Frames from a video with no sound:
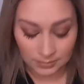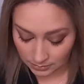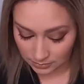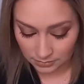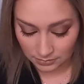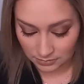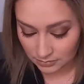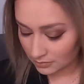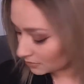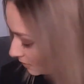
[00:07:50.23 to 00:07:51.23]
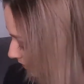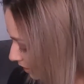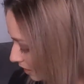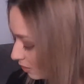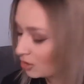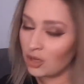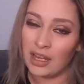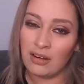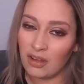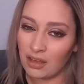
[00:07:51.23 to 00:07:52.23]
I
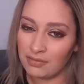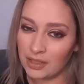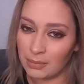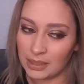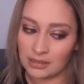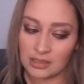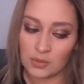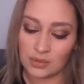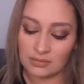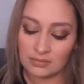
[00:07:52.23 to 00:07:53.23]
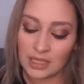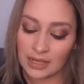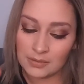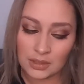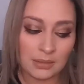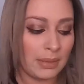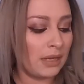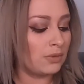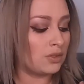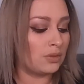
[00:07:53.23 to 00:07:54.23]
don't know how I feel about this. I have to get
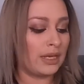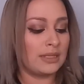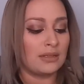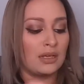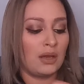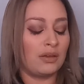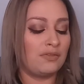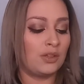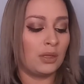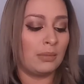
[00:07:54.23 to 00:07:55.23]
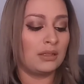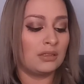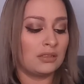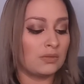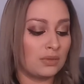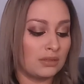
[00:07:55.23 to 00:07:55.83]
back with you guys on how I feel about this.